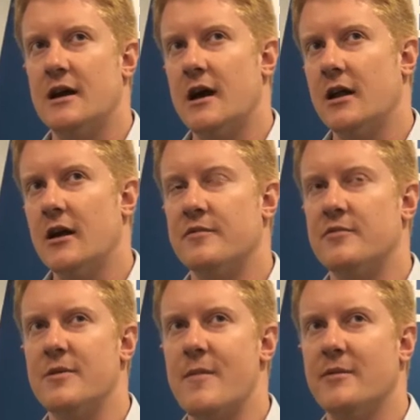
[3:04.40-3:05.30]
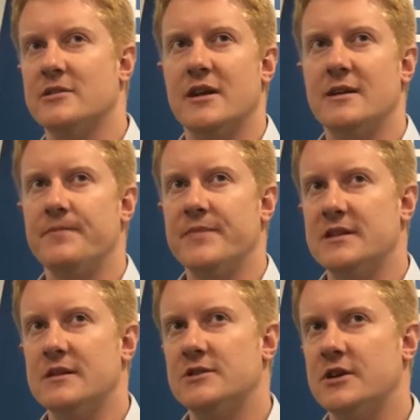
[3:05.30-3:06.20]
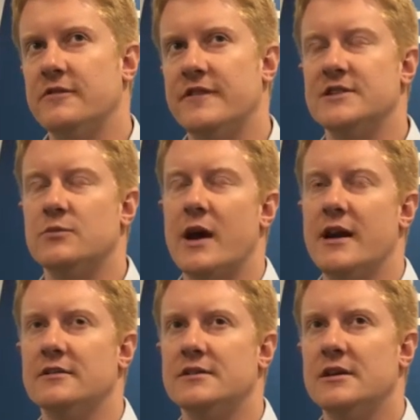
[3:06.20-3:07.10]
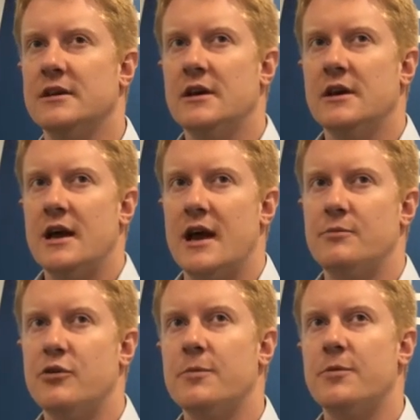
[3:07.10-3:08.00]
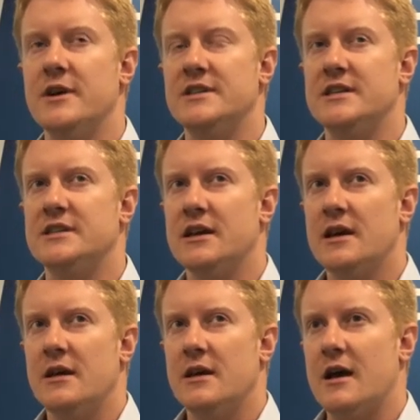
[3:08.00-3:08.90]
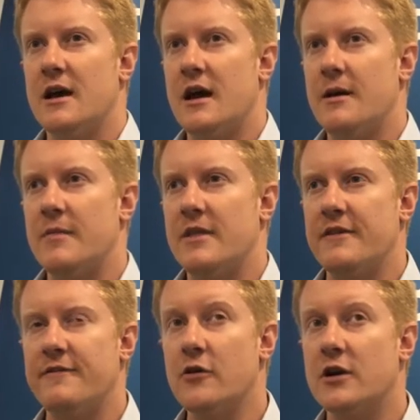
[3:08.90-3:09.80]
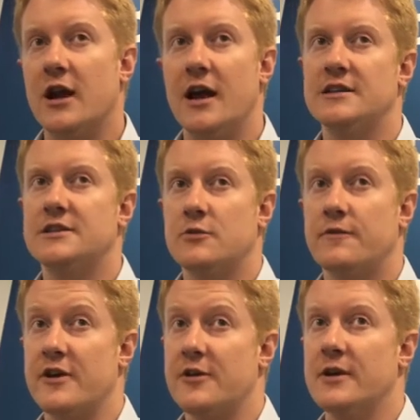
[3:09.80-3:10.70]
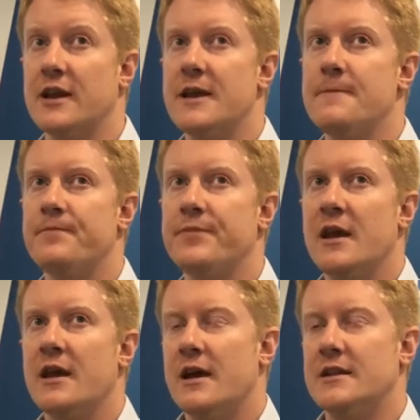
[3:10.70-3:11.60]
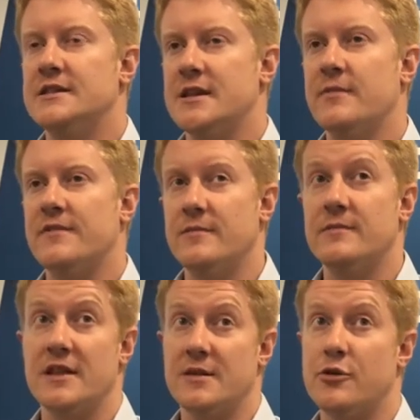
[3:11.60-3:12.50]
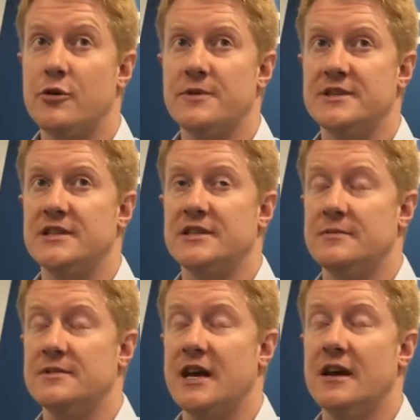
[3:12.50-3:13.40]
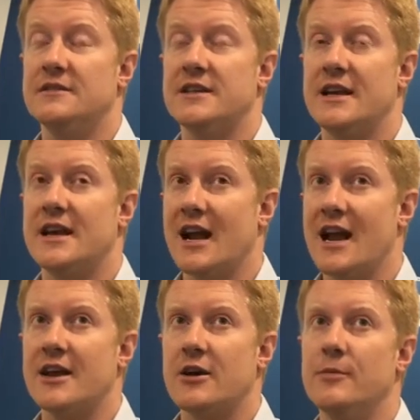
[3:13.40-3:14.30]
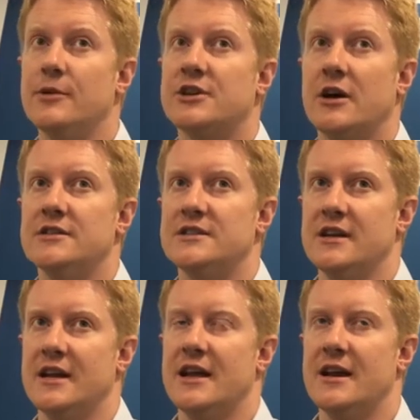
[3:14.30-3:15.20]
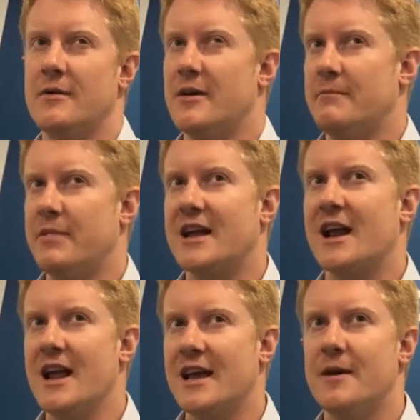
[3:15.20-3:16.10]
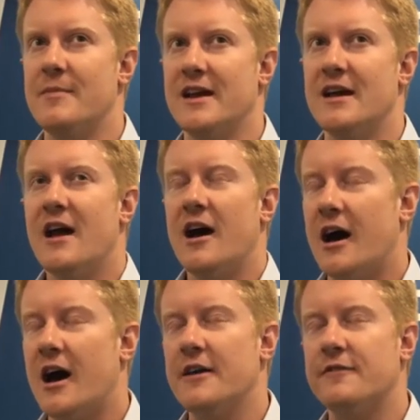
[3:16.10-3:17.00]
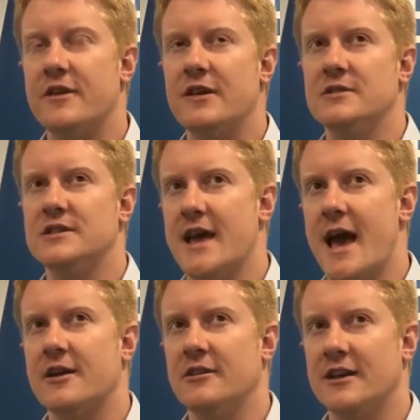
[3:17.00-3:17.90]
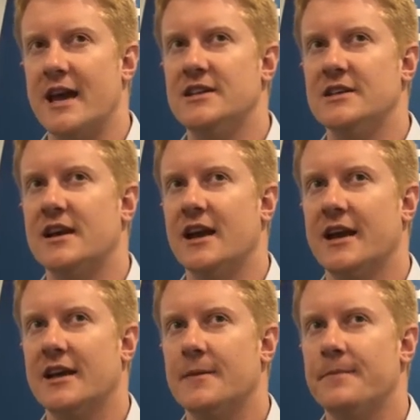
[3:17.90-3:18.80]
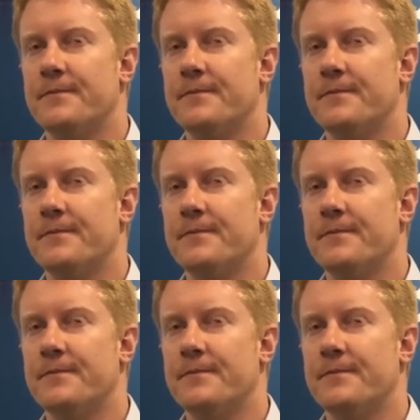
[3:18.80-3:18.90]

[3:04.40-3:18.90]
a lot of marine mammals, like dolphins and whales and porpoises, they vocalize frequently, and some of them, like the porpoises themselves, they click almost constantly, and by click I mean high frequency echolocation click.